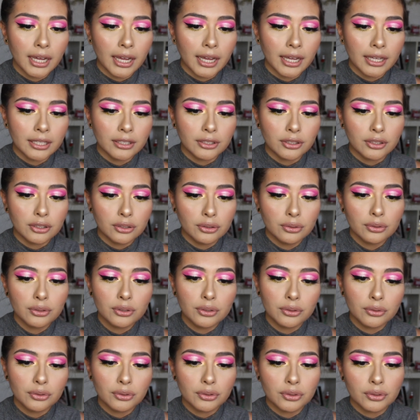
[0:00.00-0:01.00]
I do
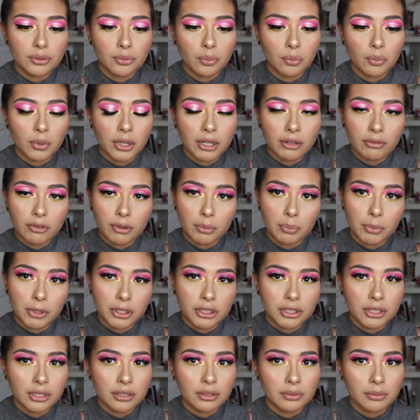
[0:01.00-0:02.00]
use one of their
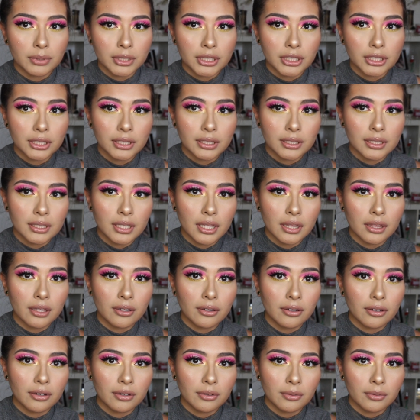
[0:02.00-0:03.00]
brushes, which is
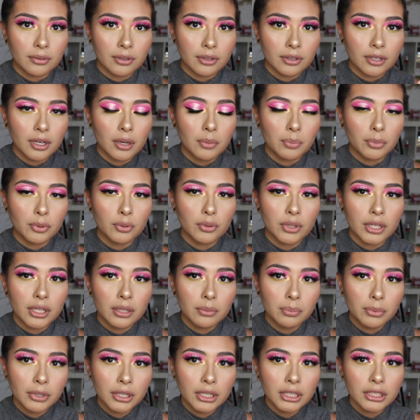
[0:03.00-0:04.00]
the
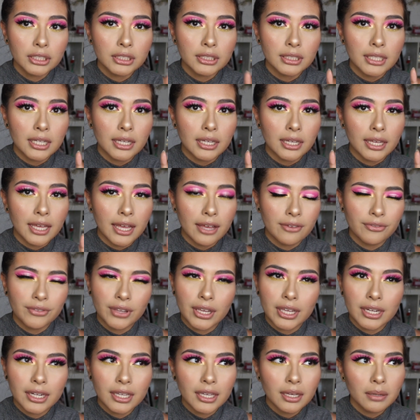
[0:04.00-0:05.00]
Kabuki brush, the
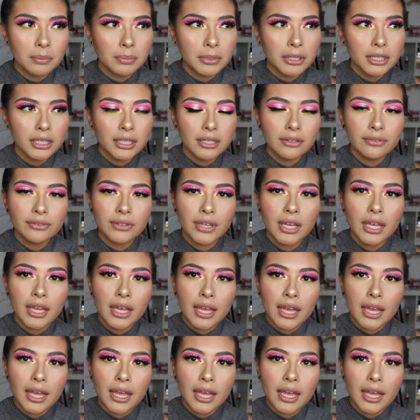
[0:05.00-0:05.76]
F80 I believe,